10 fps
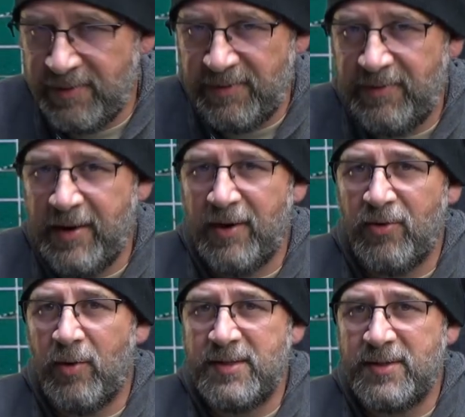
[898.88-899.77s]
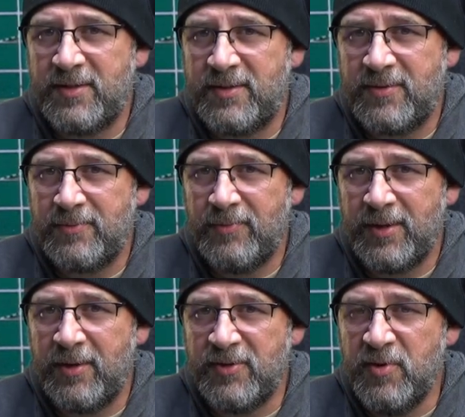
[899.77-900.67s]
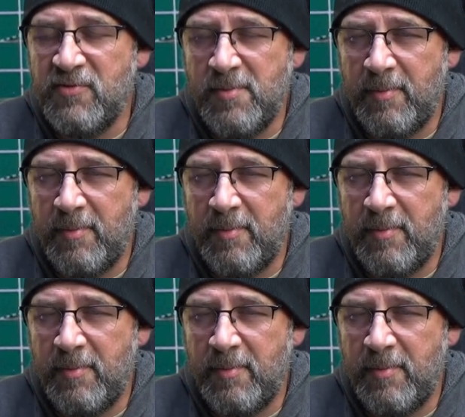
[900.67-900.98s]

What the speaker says: they're the ones with those movement